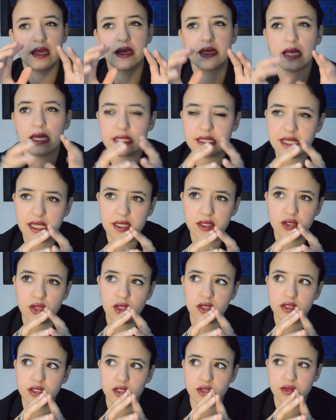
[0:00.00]
as I
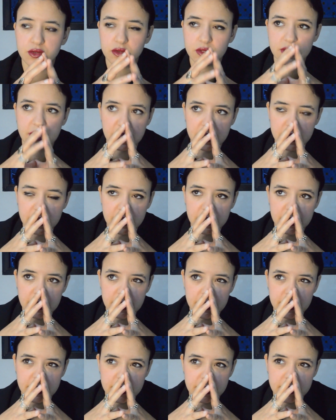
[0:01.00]
told you,
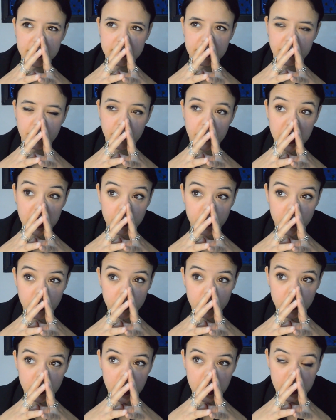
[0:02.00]
the
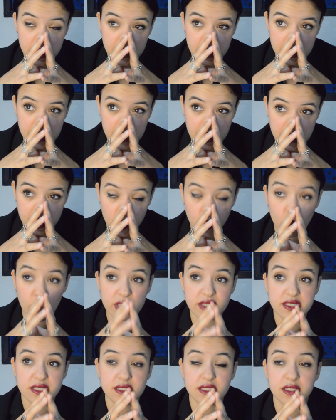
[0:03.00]
minimum
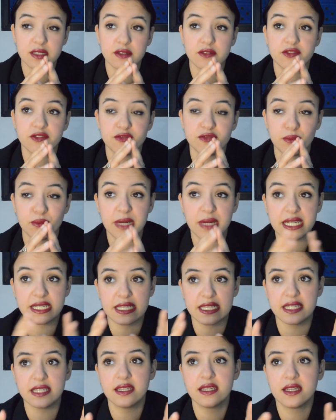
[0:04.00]
quantity of
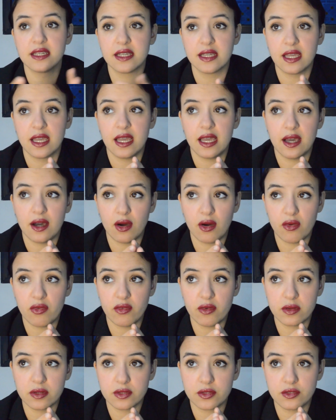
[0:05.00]
money
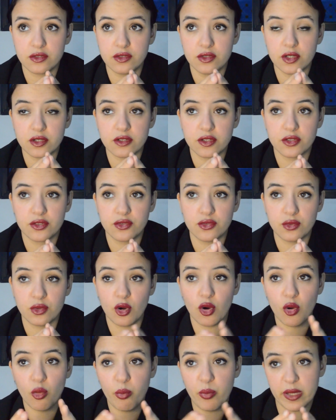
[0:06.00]
in order to
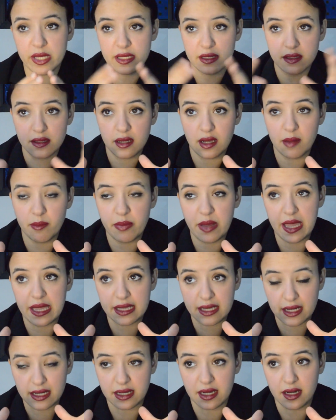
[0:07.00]
open a bank
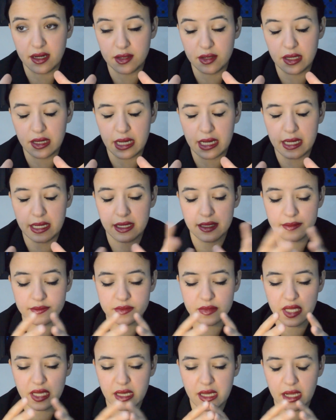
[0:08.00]
account,
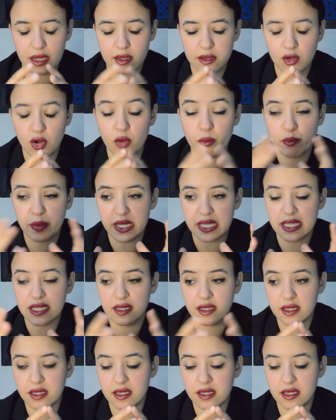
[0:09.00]
a company,